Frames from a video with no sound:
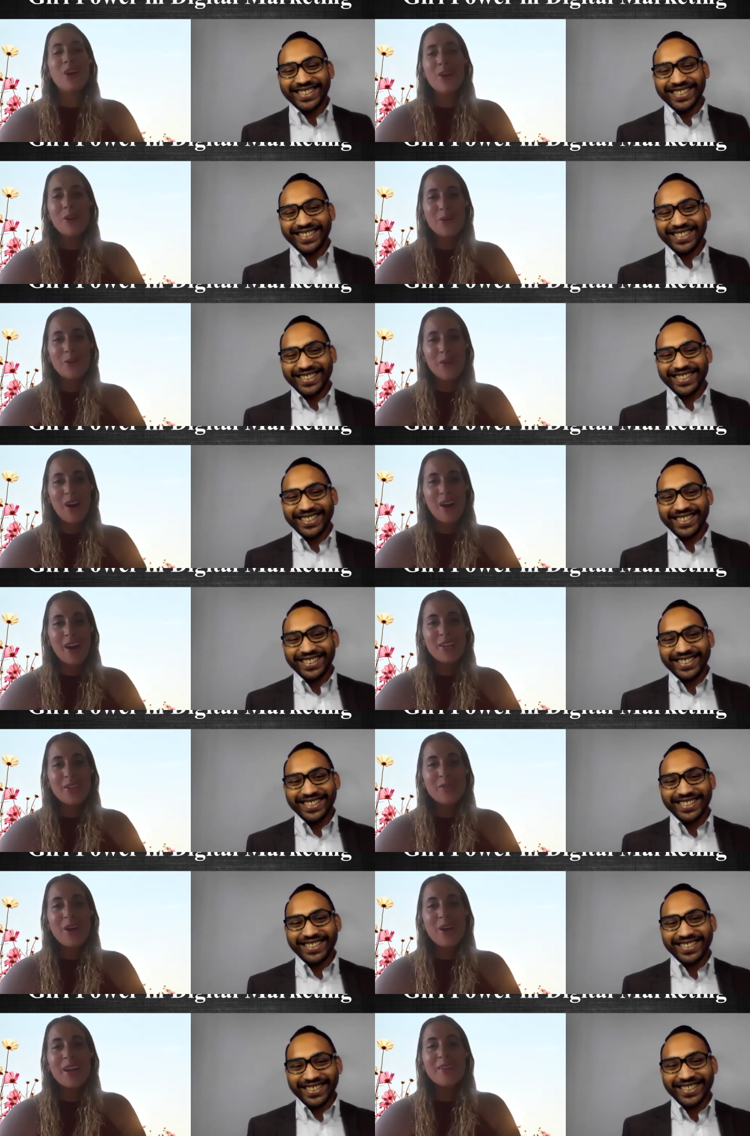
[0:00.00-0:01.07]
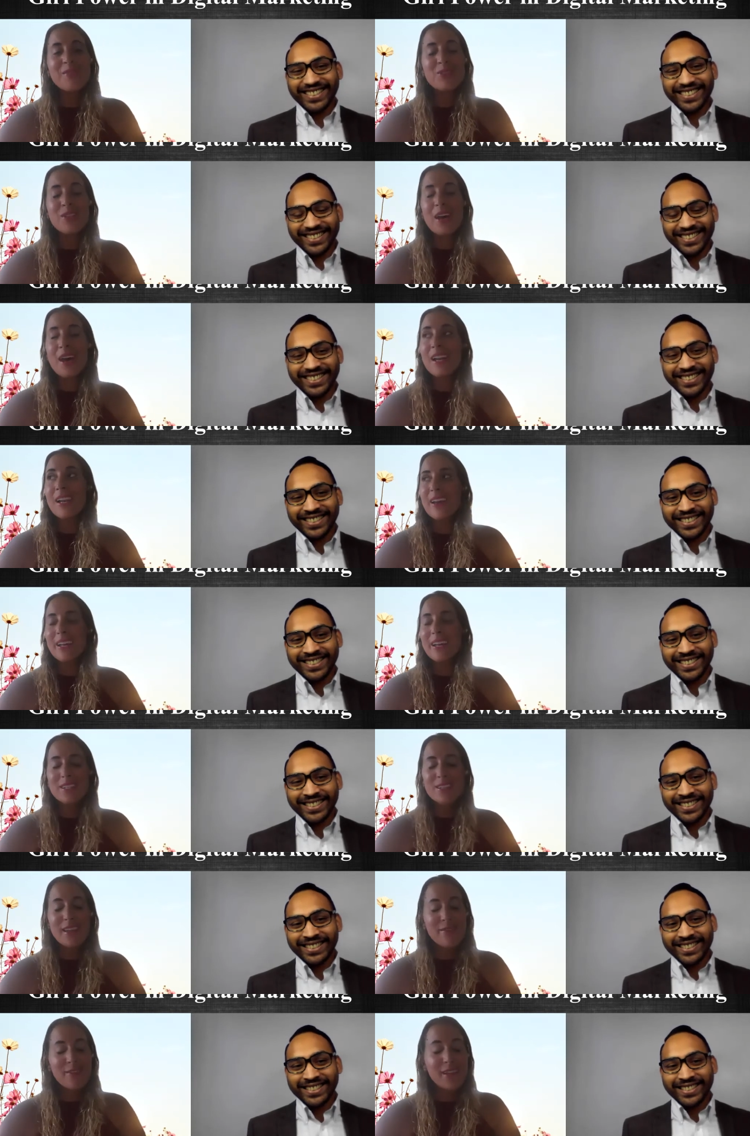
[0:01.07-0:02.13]
Speaker 1: don't. I I I like to.
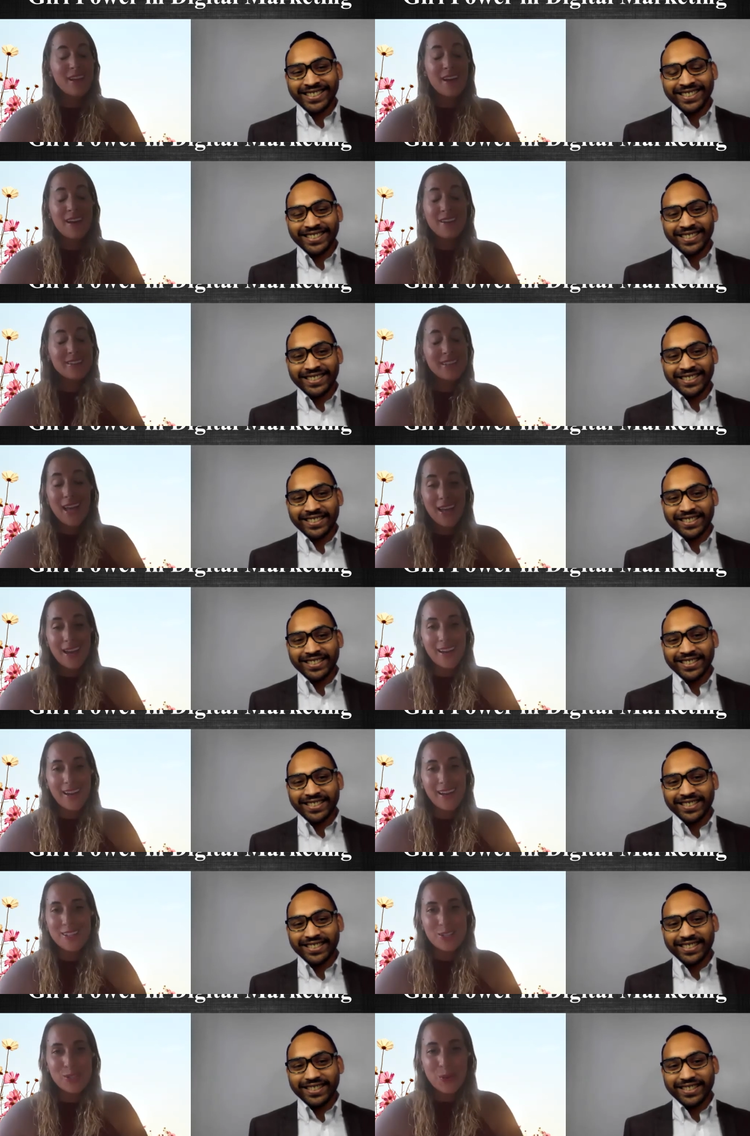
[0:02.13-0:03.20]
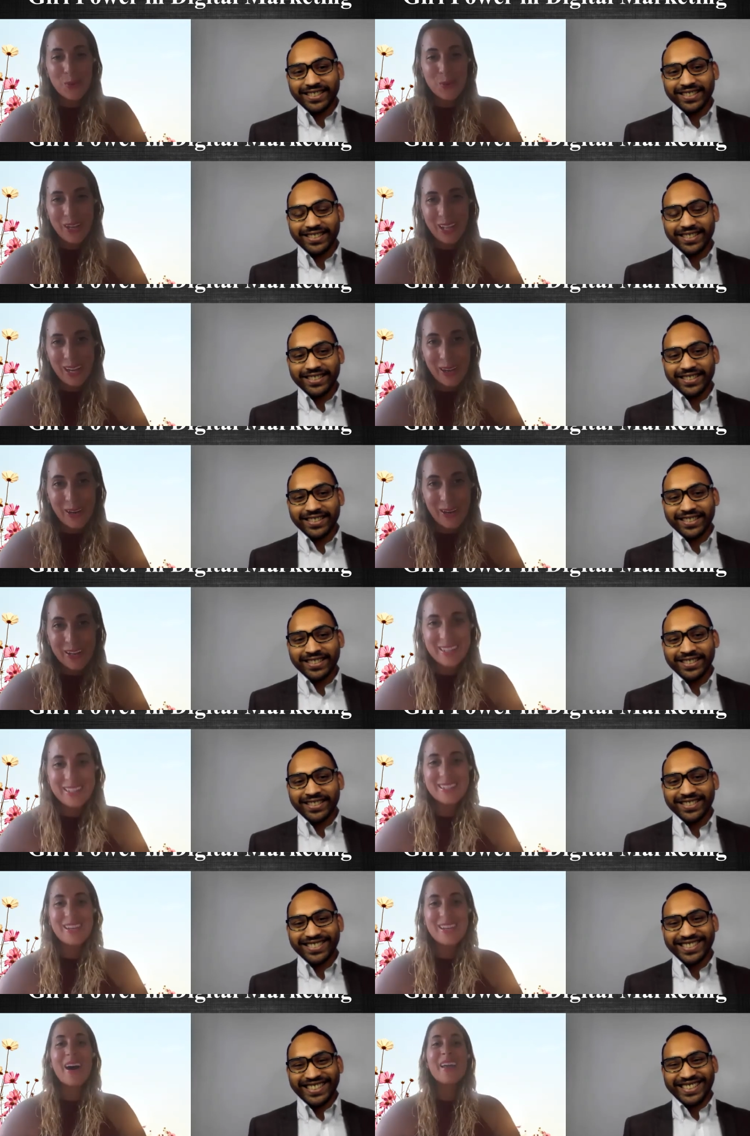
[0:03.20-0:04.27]
If you can't tell, I like to talk a lot.
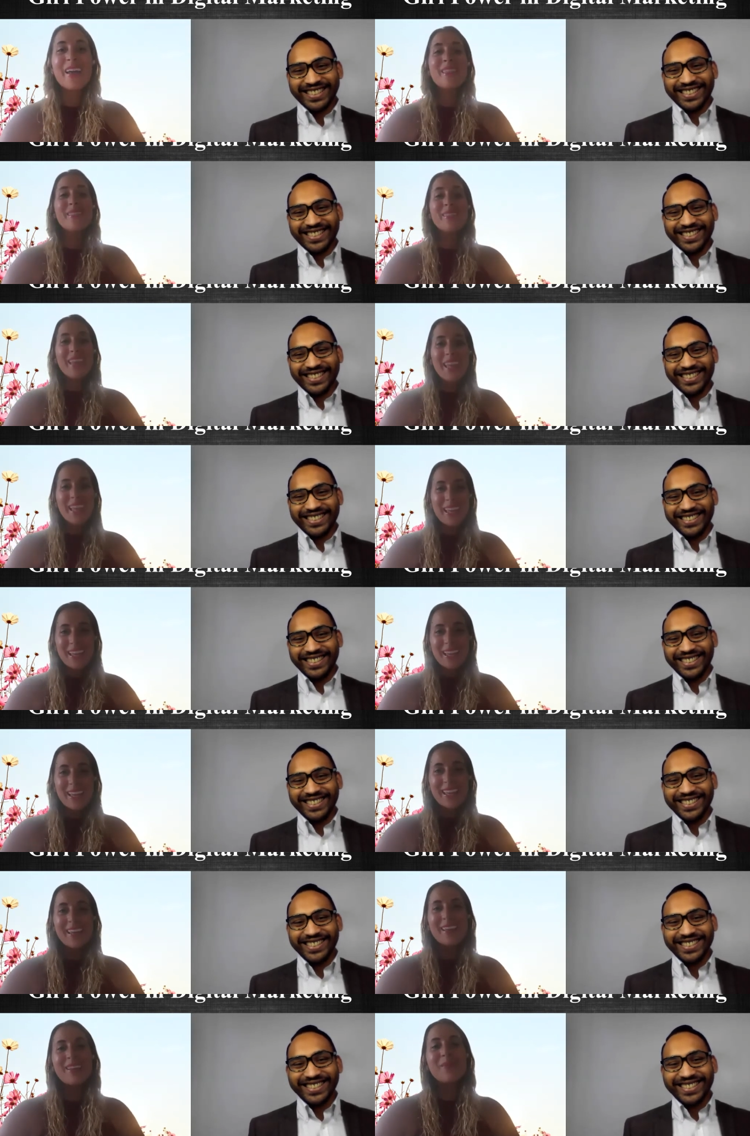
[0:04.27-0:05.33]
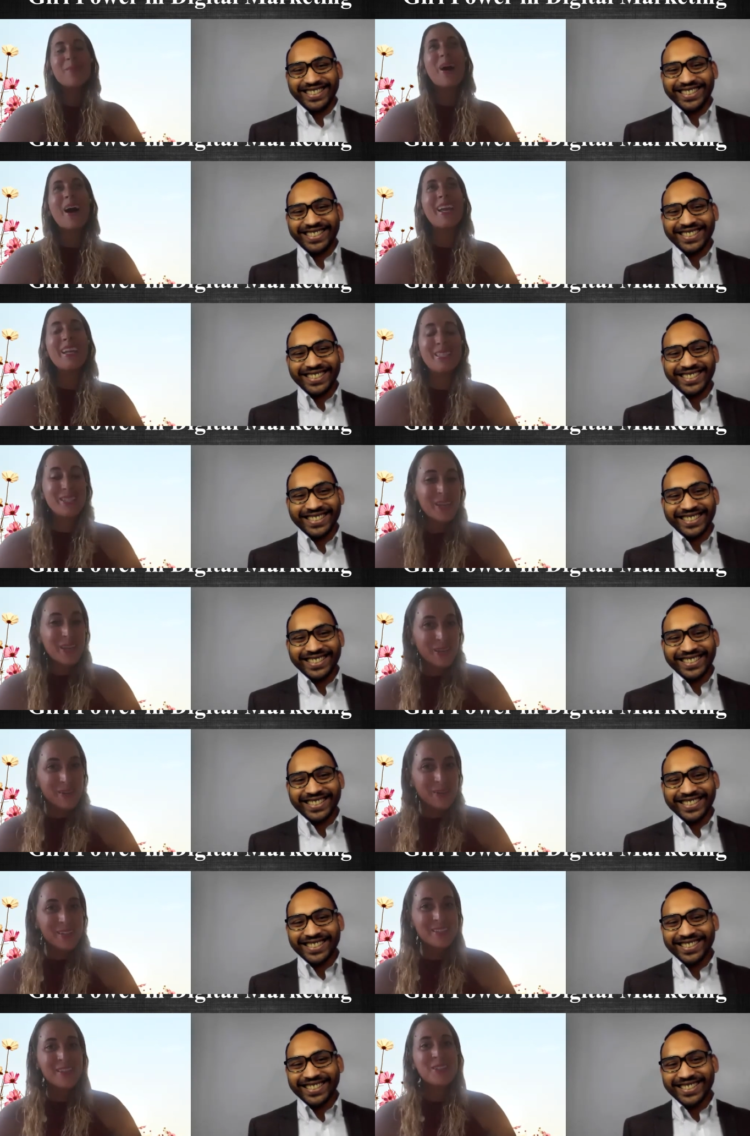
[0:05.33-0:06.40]
So I think what I do
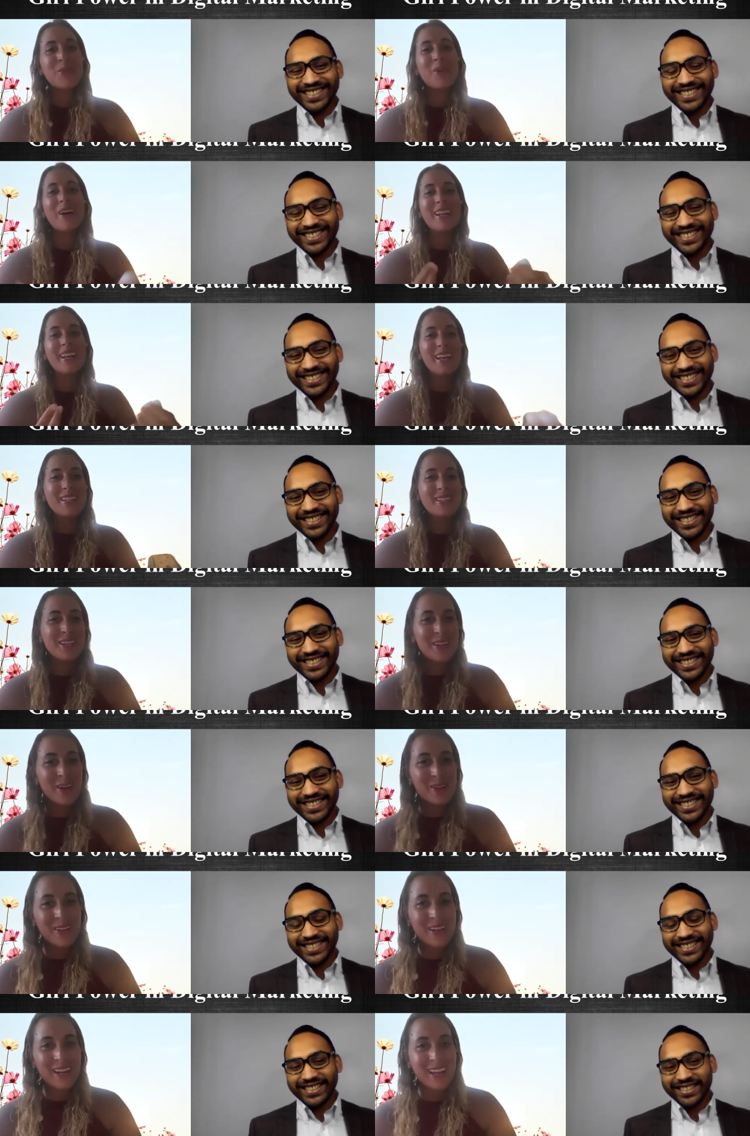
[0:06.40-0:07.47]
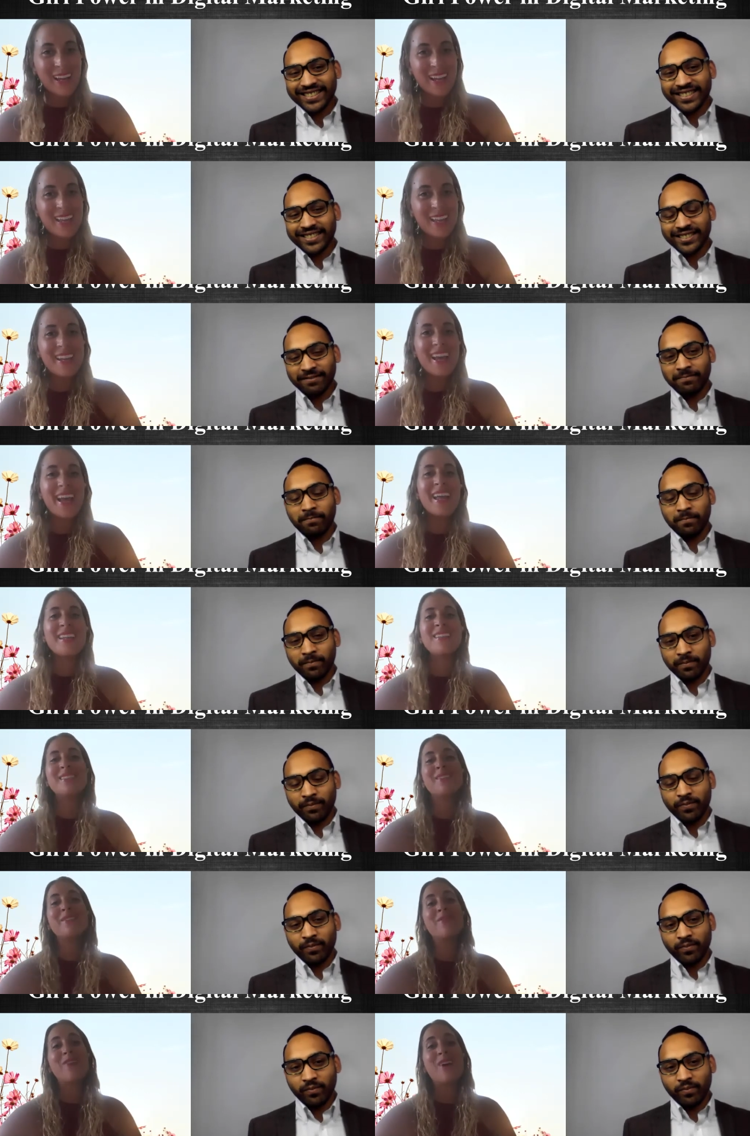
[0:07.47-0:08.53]
is I try to get to know the client and
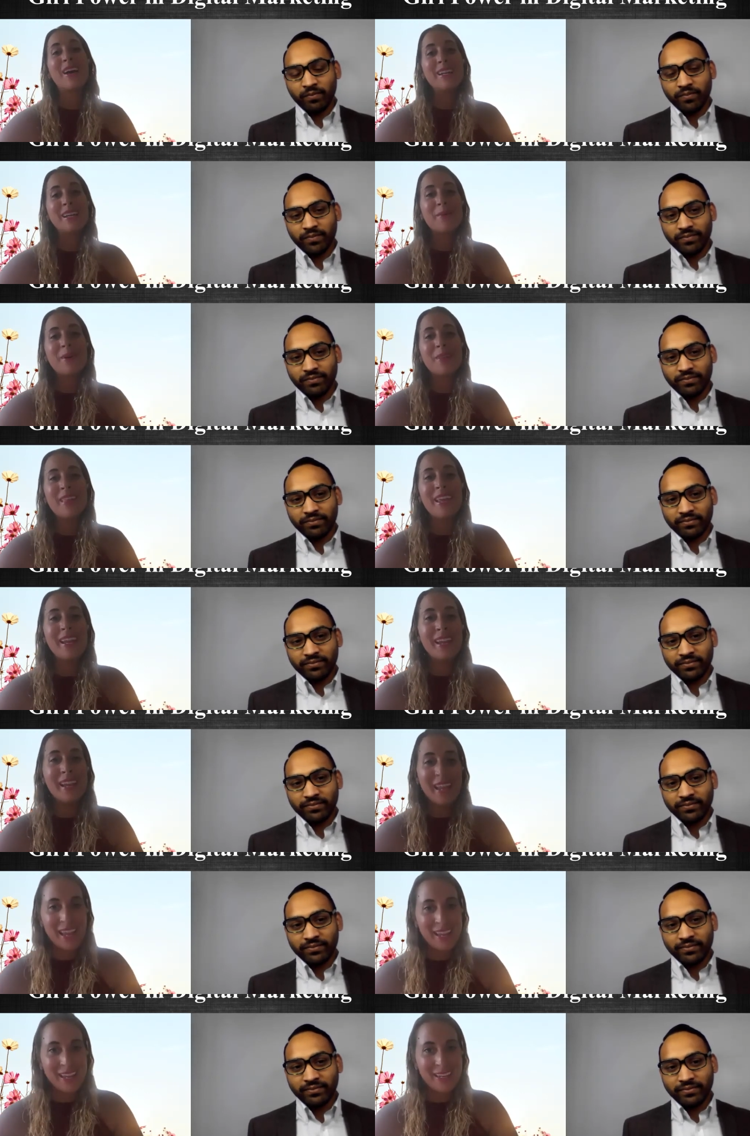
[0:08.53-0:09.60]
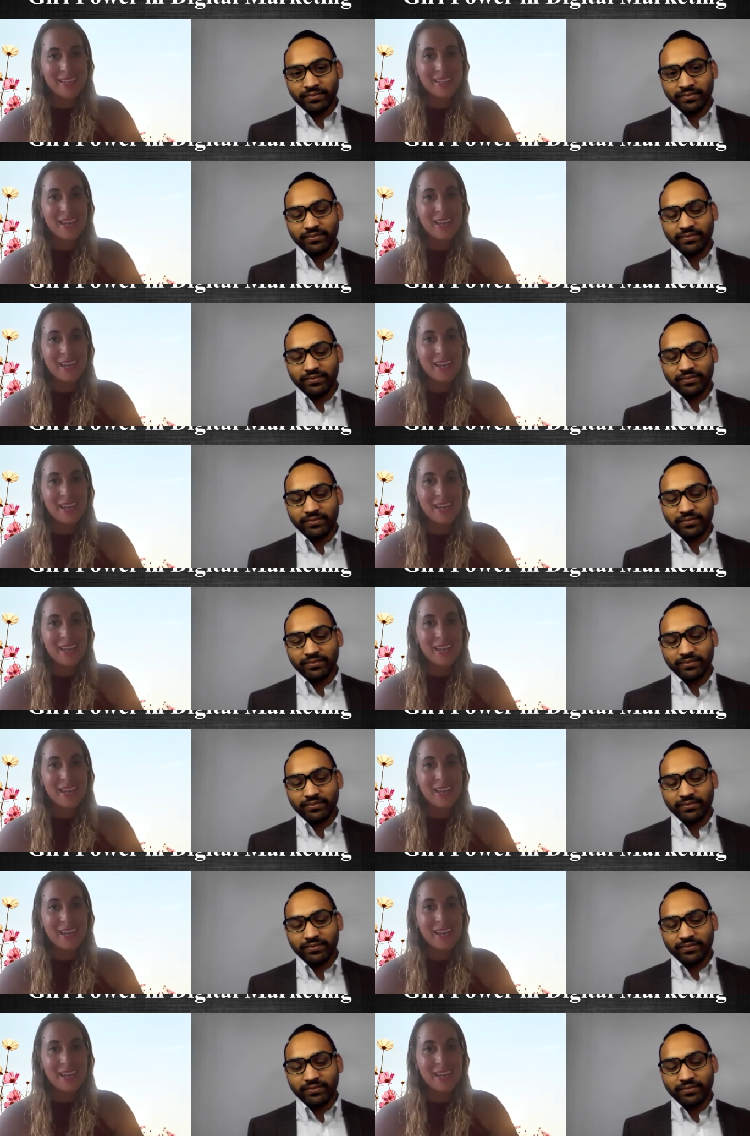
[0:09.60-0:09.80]
to find out what they need.